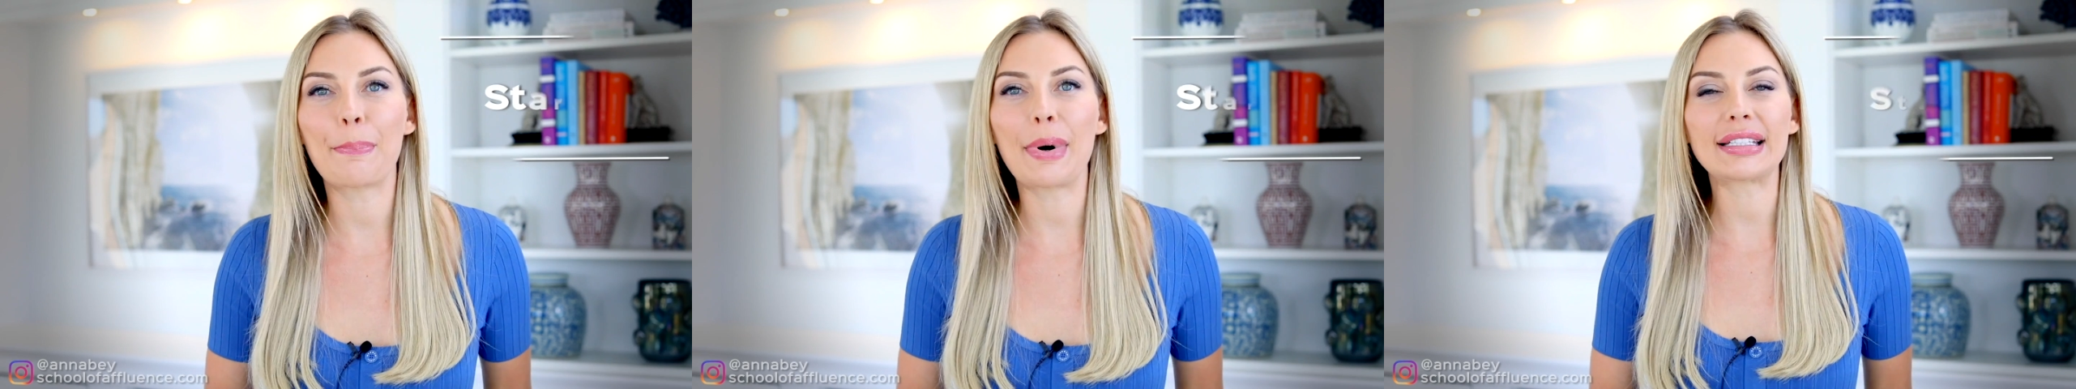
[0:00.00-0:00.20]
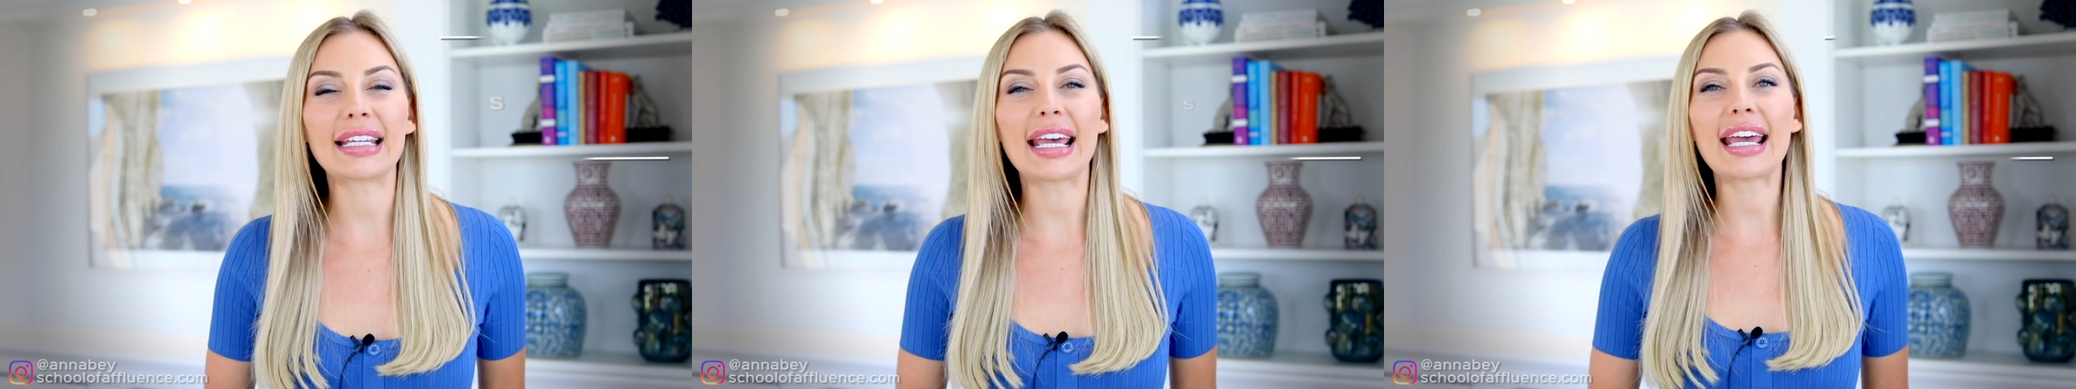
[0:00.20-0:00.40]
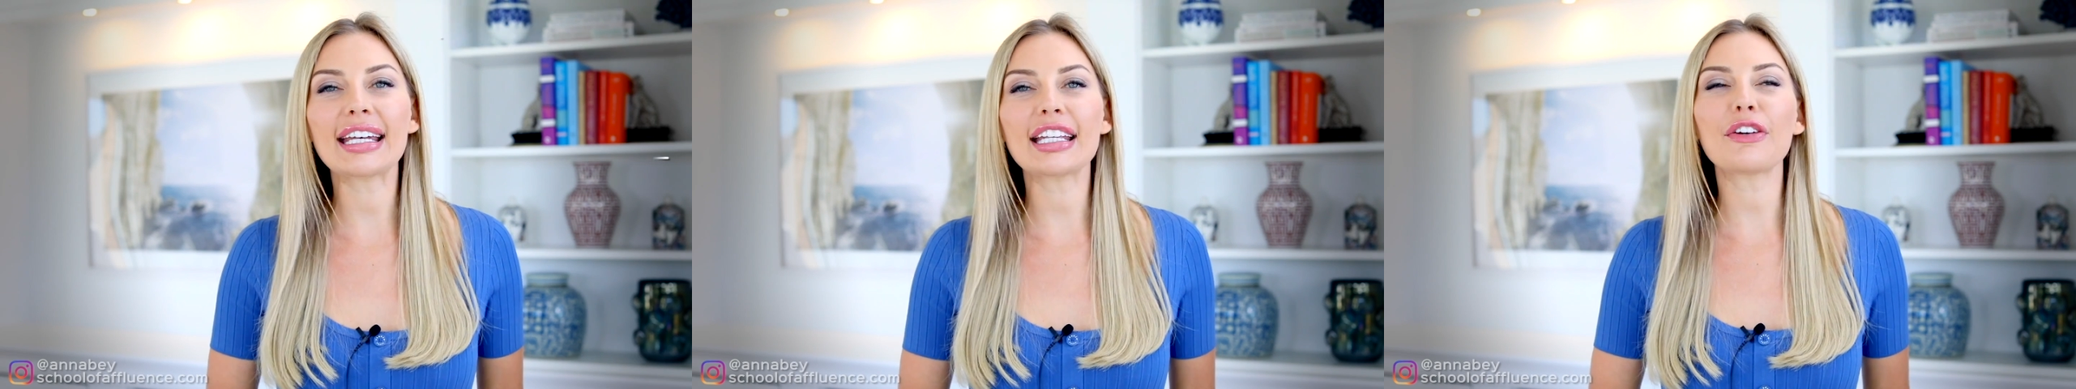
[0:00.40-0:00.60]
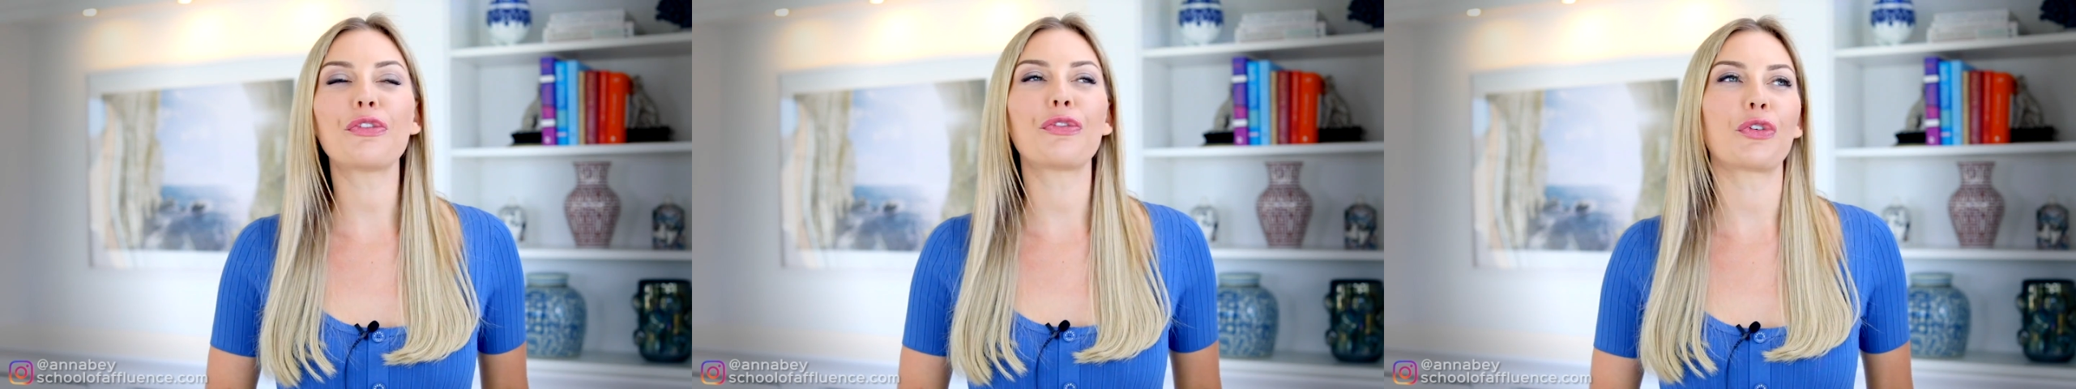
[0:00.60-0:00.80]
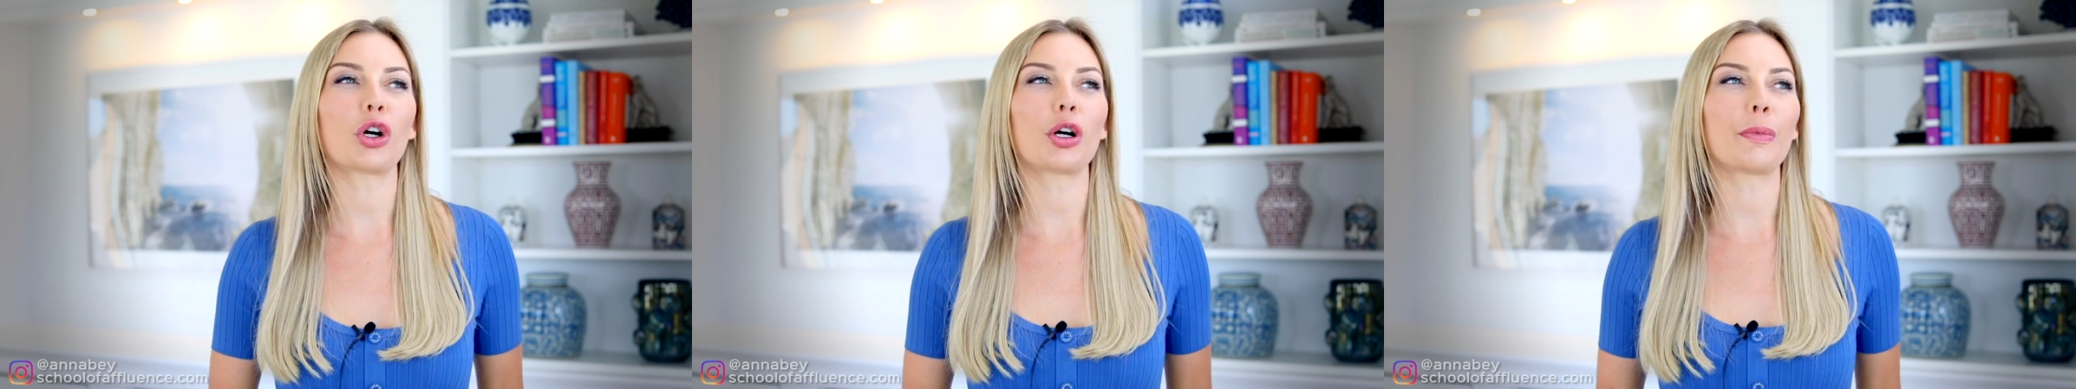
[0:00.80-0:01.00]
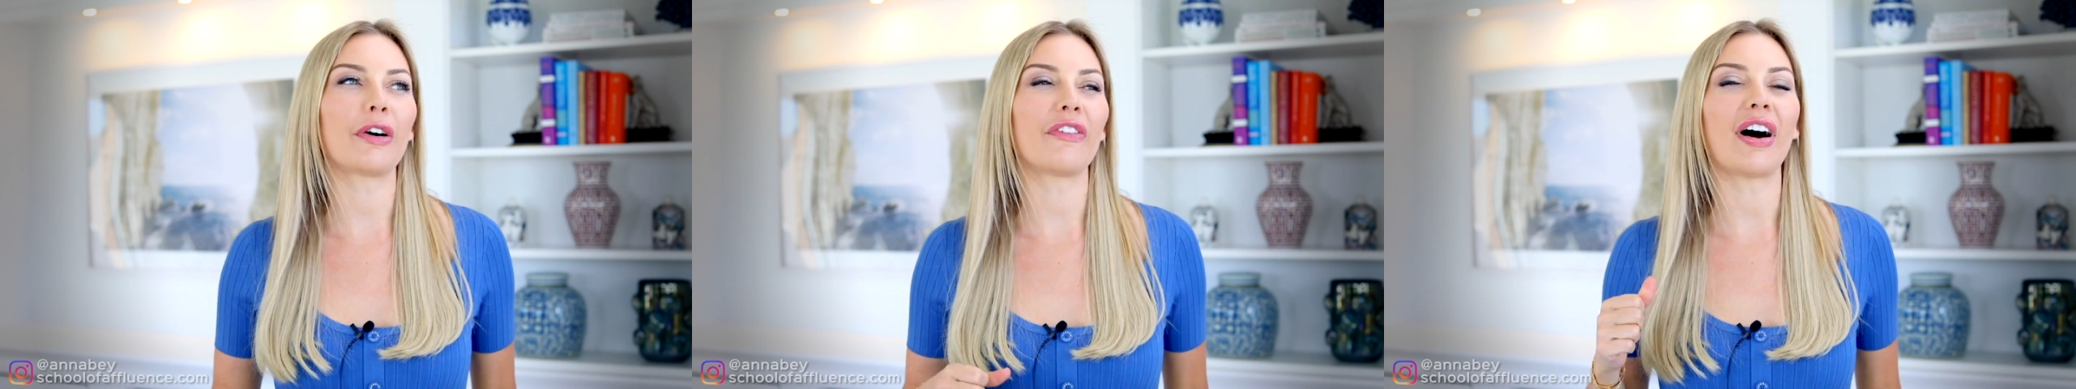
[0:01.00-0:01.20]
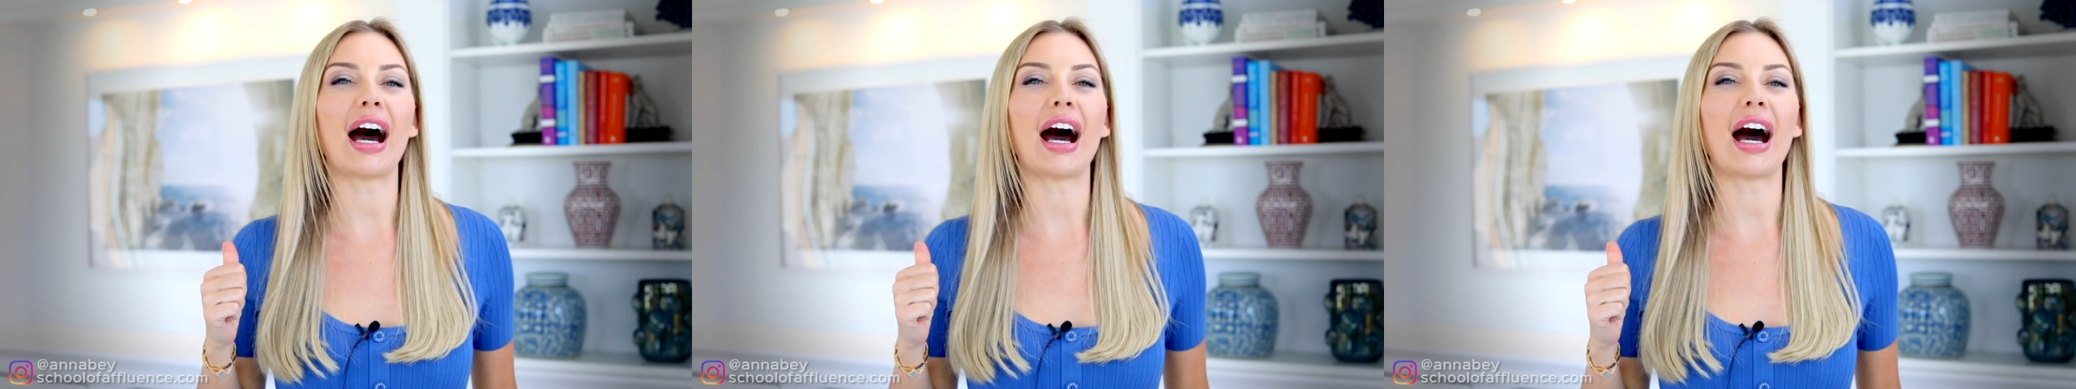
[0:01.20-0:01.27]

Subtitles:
but any form of